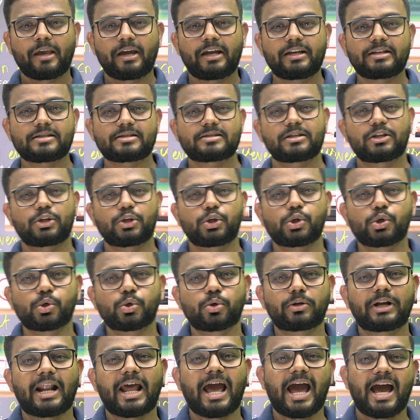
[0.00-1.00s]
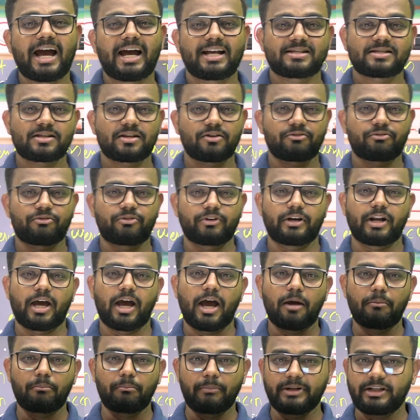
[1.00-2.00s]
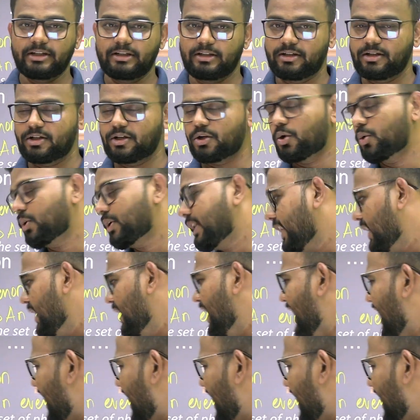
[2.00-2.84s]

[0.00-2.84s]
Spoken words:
is known as phenomenon. Okay,